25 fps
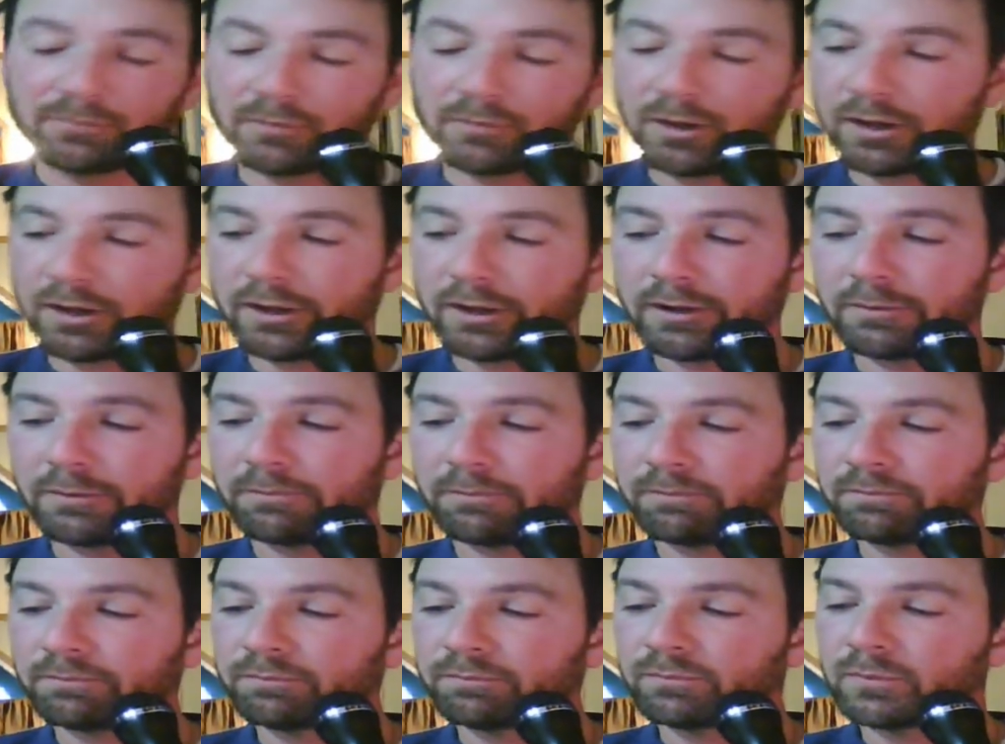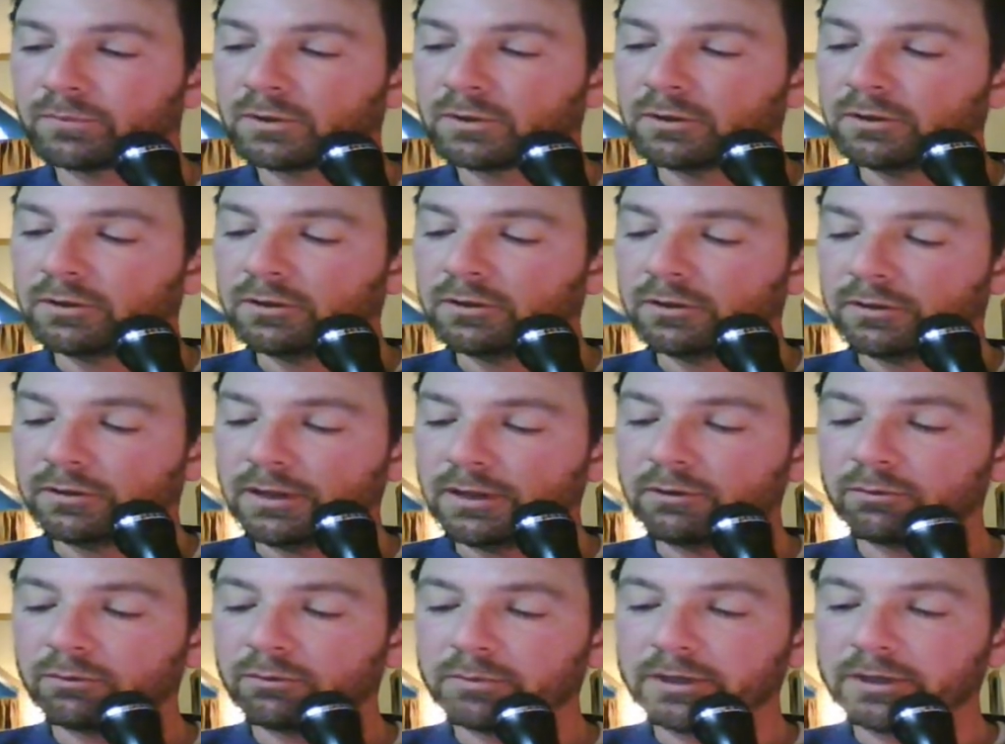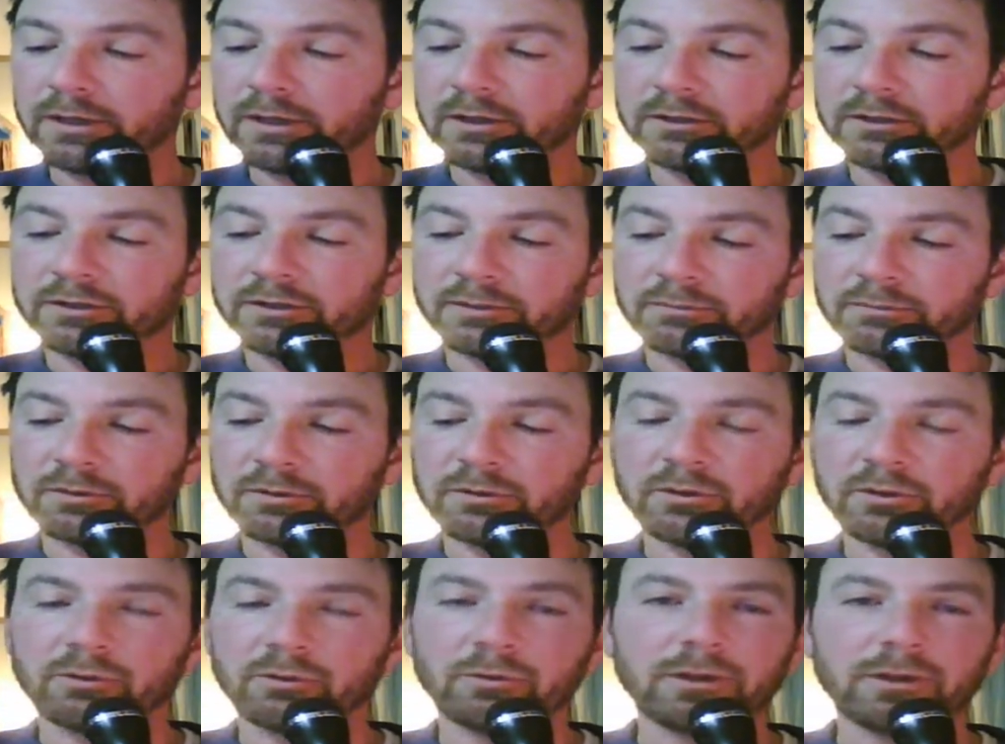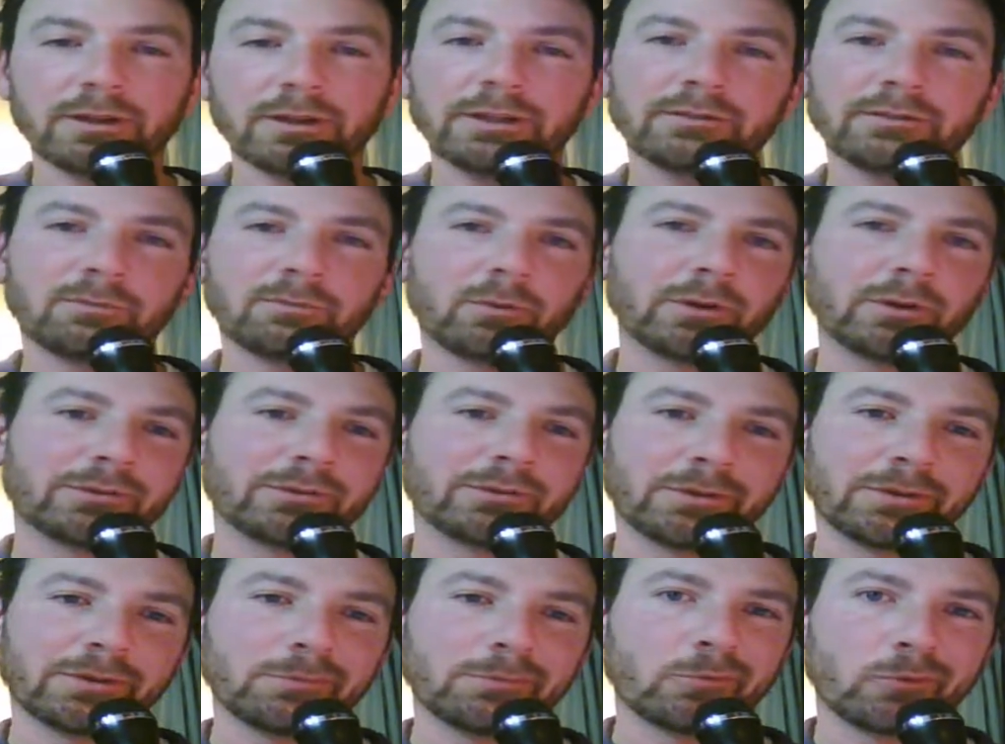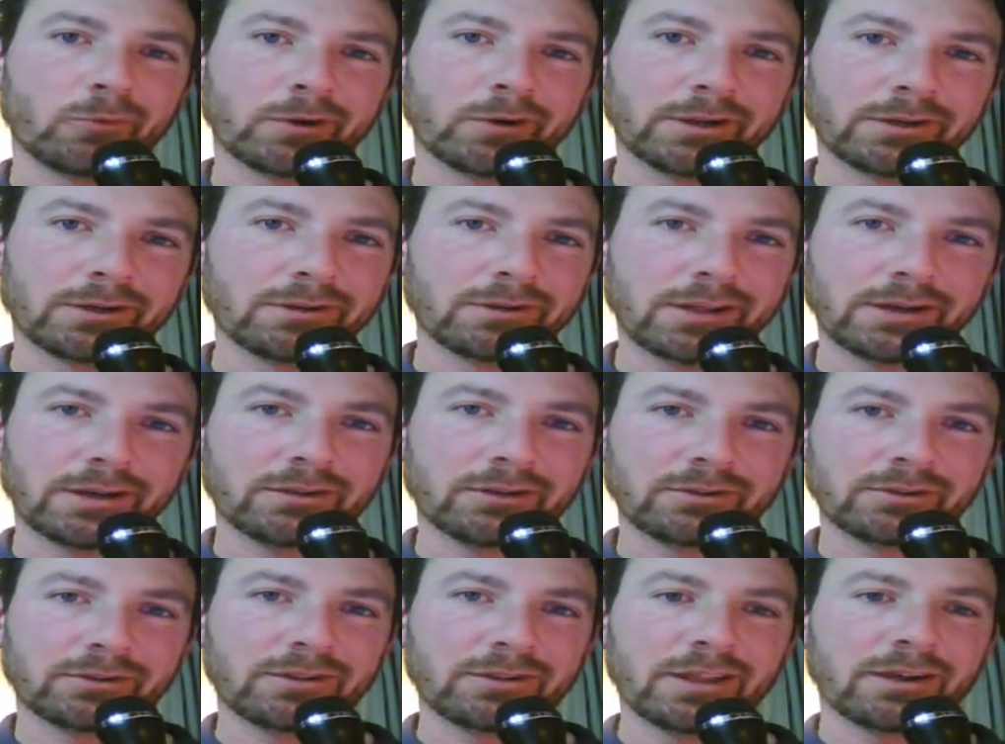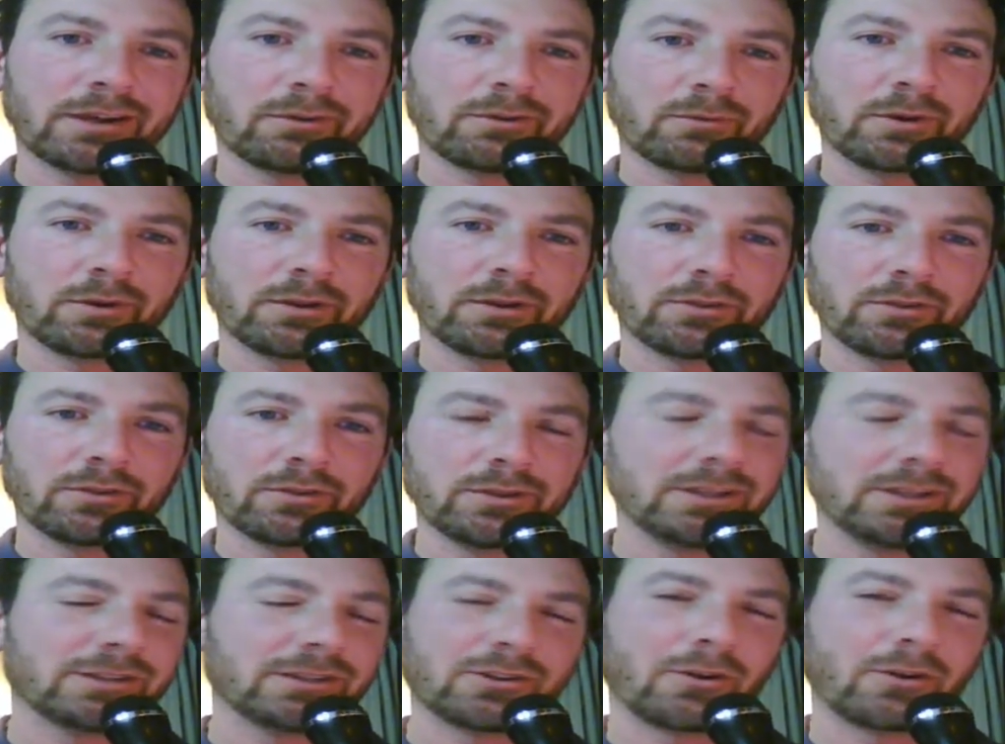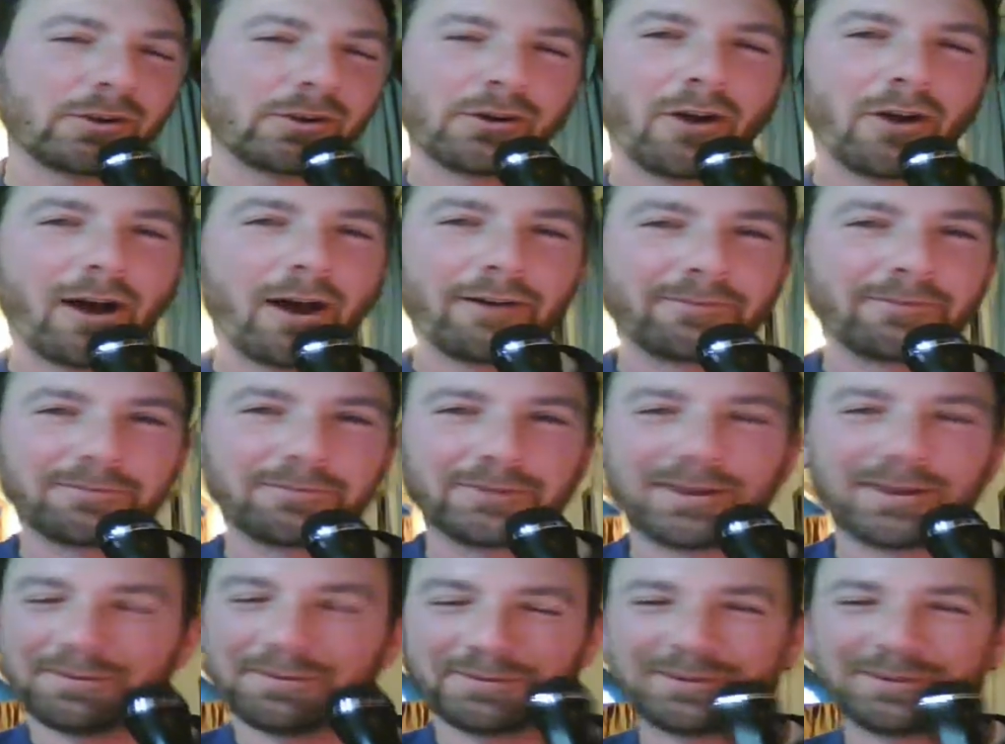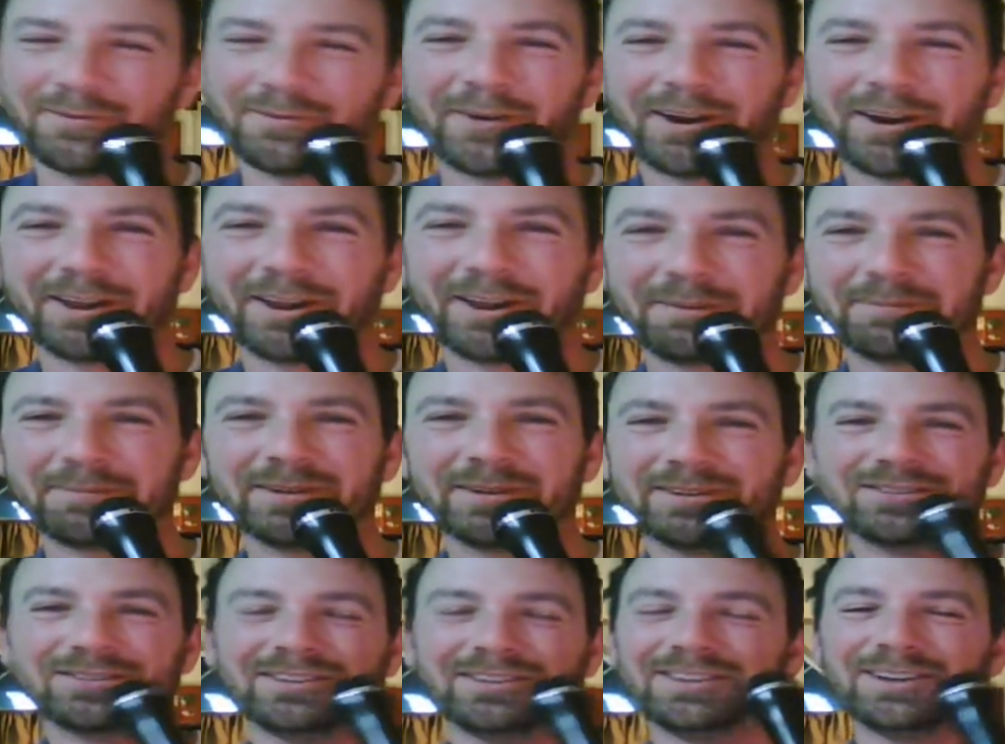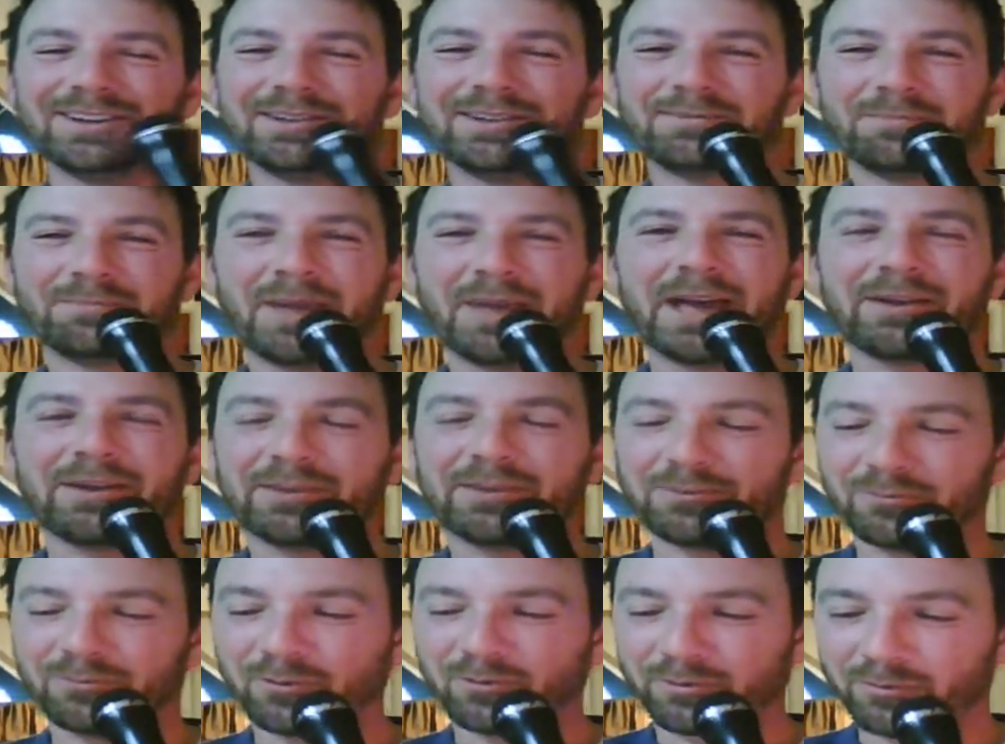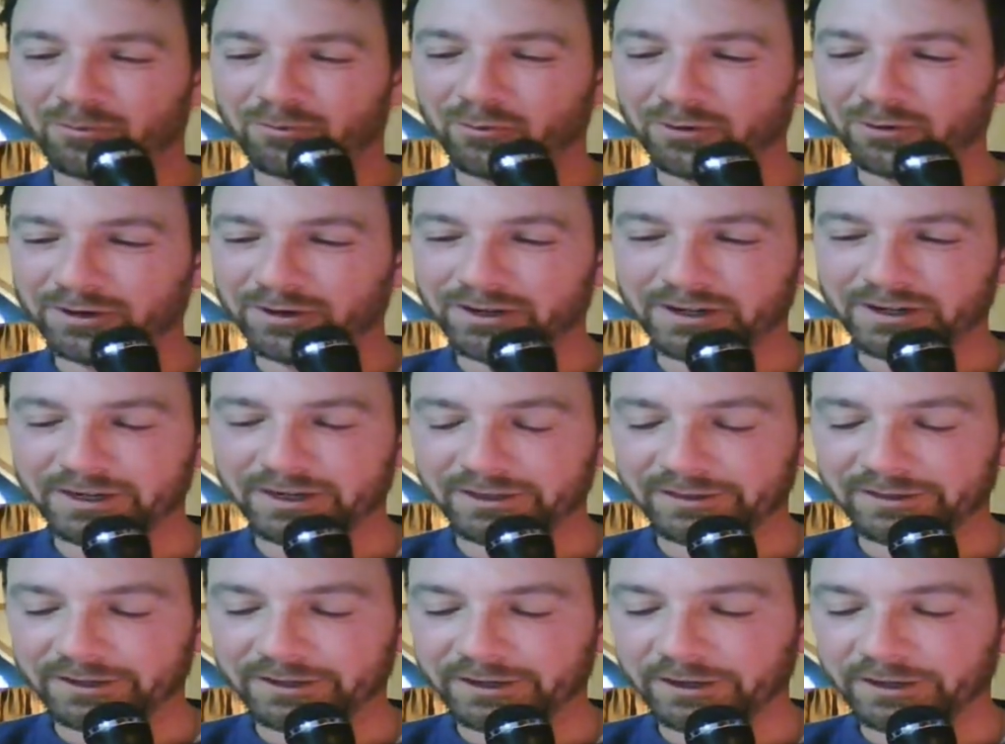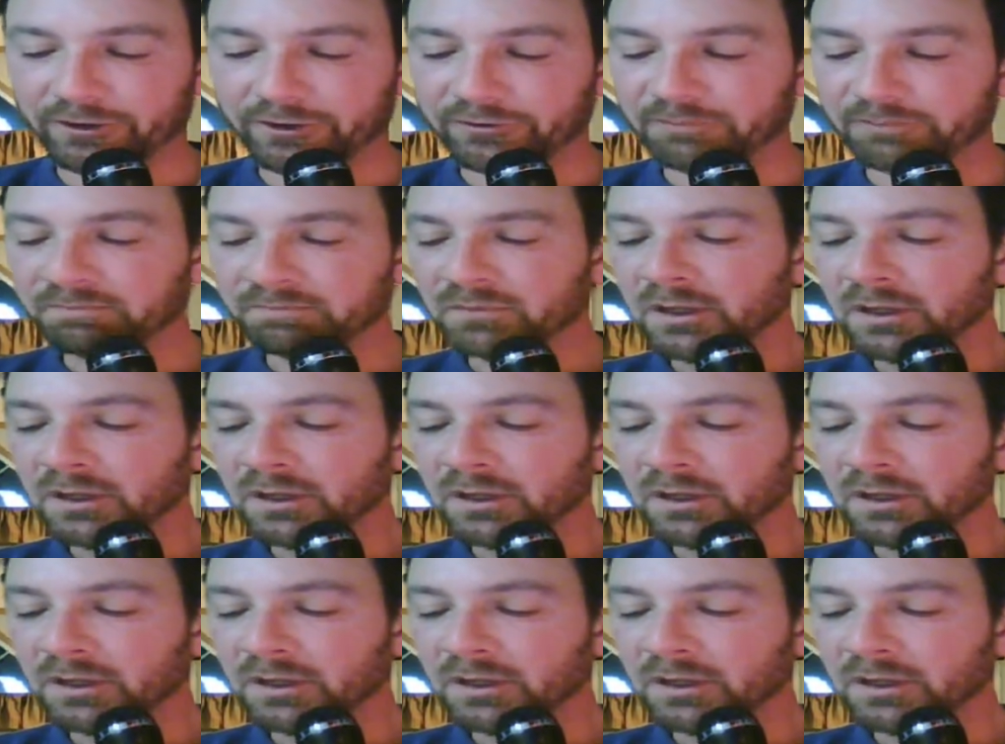That would be a good tip to do at least once in the morning. Let it run through, and then turn it off. I mean, really, because battery is more important than anything else.